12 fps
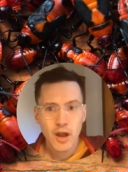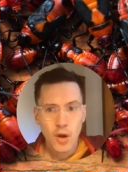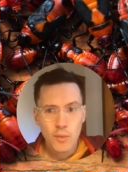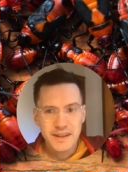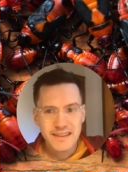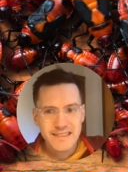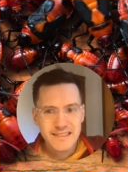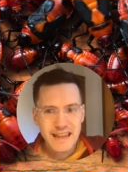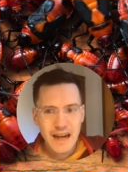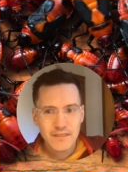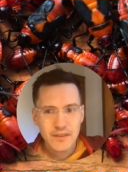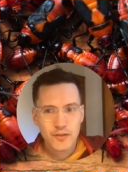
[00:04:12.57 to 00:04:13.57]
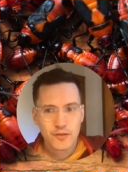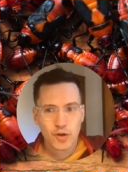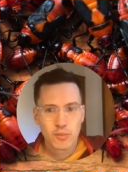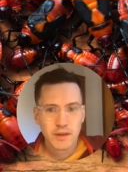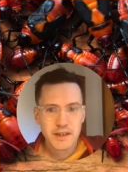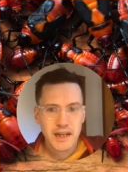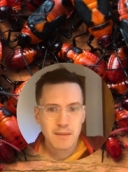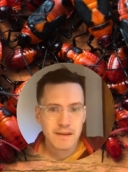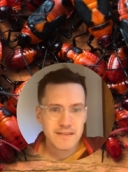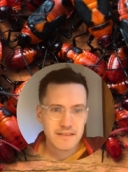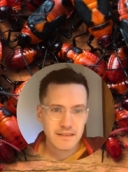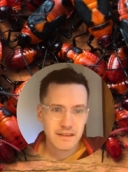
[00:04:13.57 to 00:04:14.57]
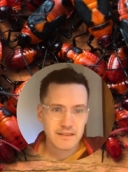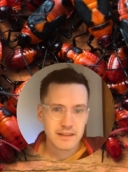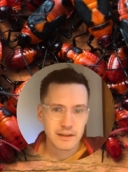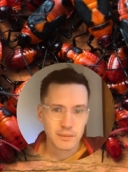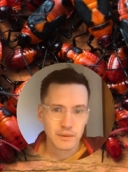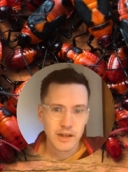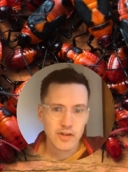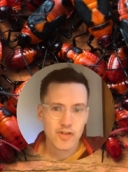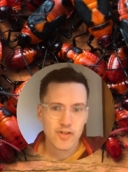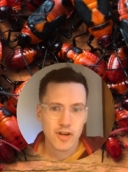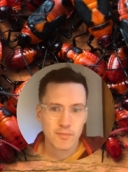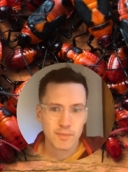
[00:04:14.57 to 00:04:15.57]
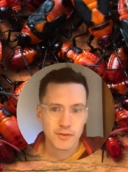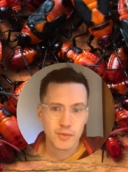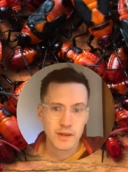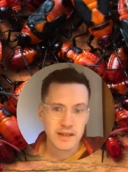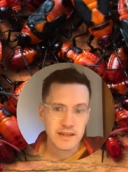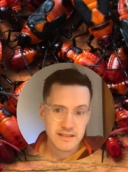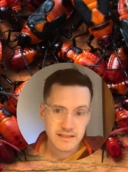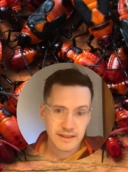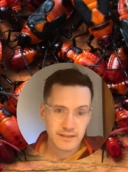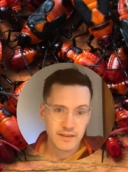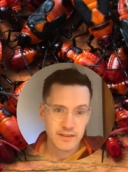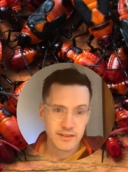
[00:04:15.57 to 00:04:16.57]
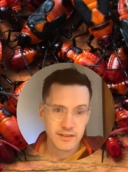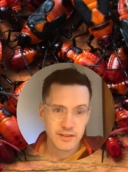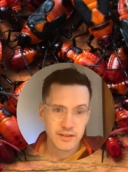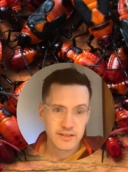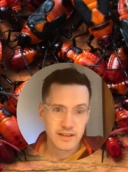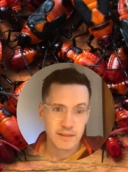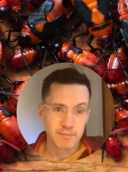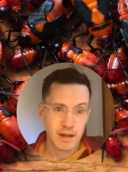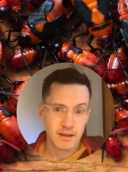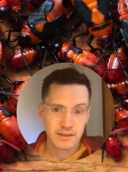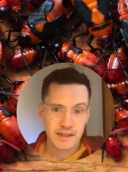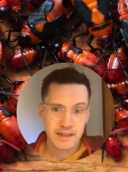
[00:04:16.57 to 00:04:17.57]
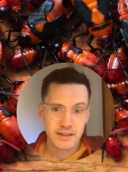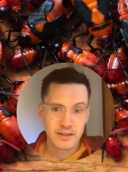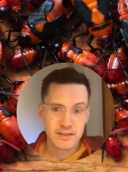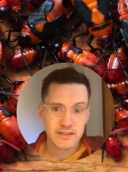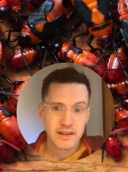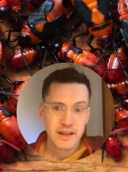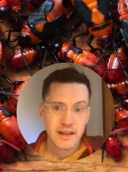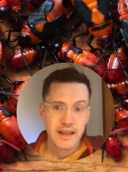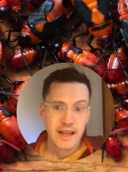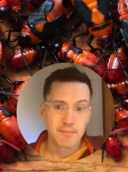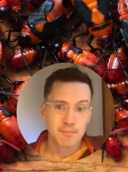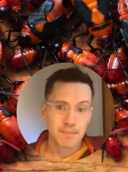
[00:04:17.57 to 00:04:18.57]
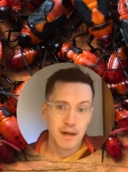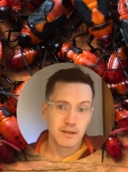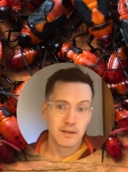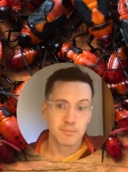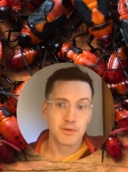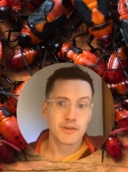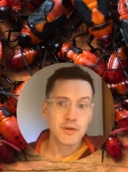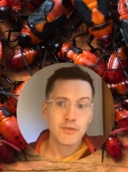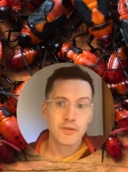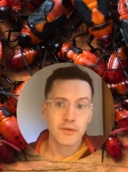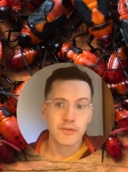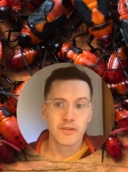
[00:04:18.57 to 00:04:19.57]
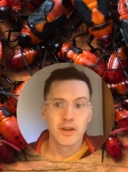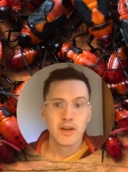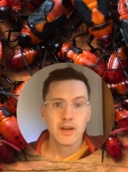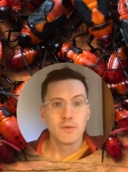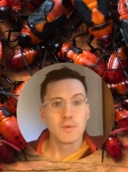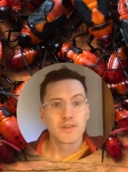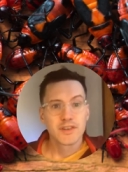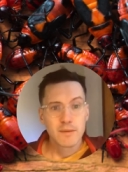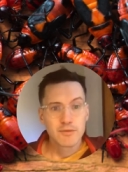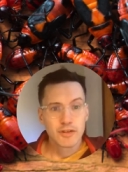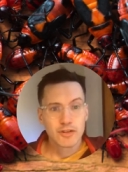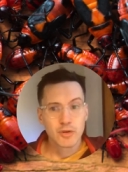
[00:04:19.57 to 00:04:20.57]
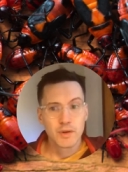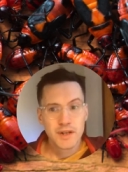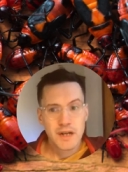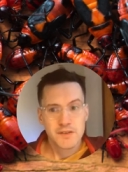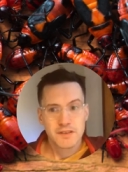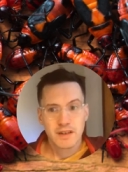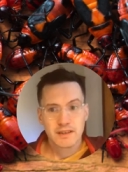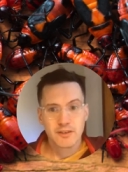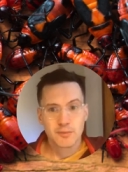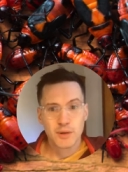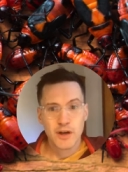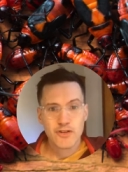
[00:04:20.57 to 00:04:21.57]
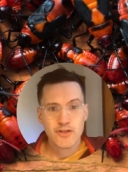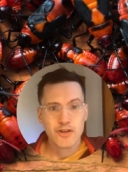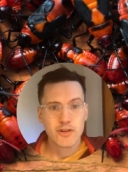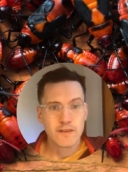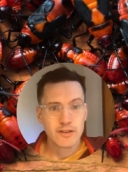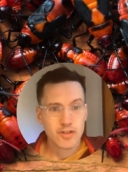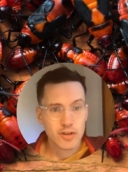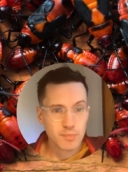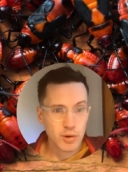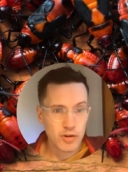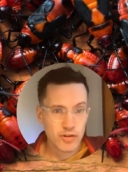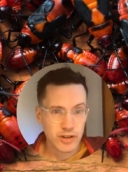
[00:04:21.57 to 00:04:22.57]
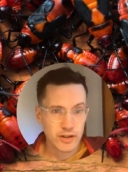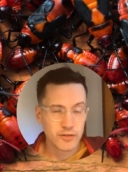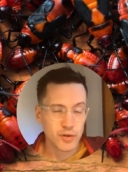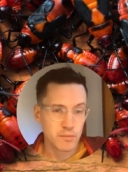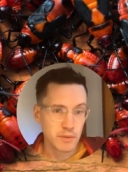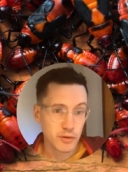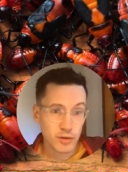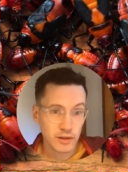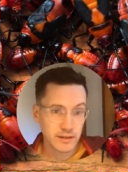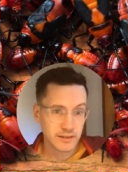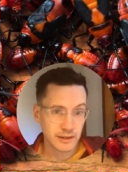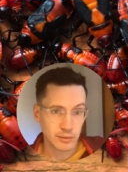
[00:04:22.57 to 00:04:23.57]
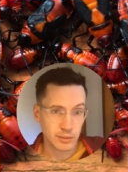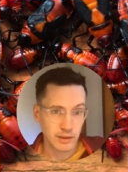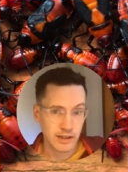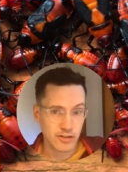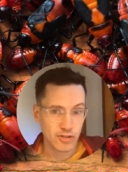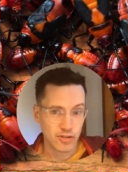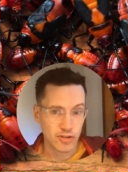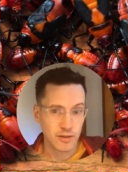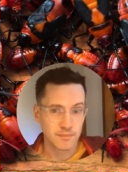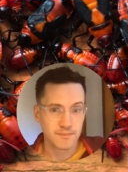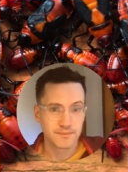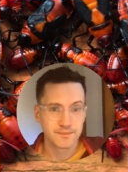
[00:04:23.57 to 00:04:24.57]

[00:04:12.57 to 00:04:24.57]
we can see how this formerly commensalistic relationship between insect visitors and pollinators and pollen producers was subject to enough selective pressure to eventually push it into a mutualistic relationship.